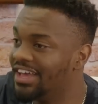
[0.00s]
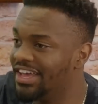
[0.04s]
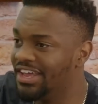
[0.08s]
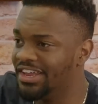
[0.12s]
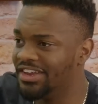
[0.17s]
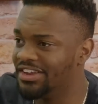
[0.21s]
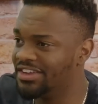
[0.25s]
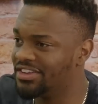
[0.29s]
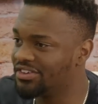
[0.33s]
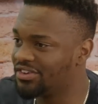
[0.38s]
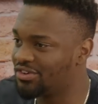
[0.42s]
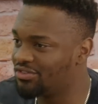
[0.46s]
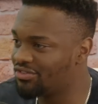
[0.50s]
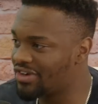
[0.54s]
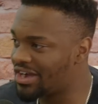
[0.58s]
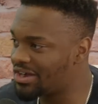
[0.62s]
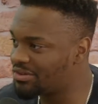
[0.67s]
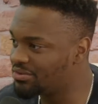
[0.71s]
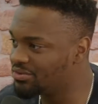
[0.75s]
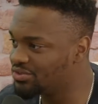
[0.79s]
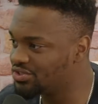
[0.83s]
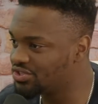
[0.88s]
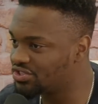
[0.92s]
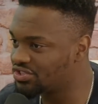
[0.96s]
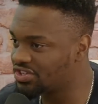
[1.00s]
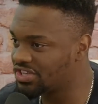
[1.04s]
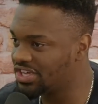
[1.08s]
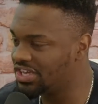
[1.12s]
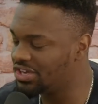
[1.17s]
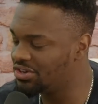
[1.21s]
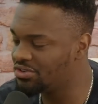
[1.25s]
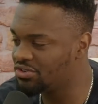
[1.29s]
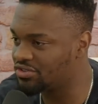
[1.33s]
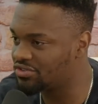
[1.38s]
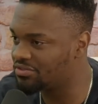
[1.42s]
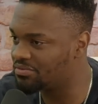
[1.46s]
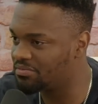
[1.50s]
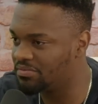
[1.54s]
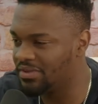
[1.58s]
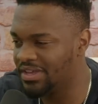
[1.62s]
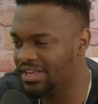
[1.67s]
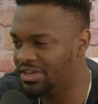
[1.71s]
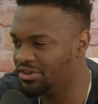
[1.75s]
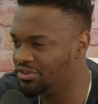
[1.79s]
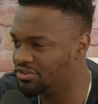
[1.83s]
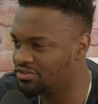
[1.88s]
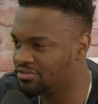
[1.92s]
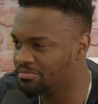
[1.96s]
The ground was just, it looked
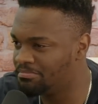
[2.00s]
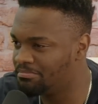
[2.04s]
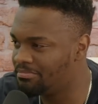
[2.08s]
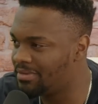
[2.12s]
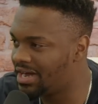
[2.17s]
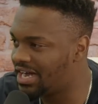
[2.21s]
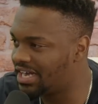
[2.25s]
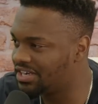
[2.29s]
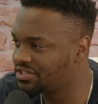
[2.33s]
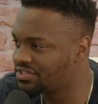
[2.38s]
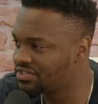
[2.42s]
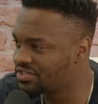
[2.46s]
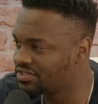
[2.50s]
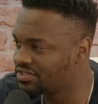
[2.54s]
mash.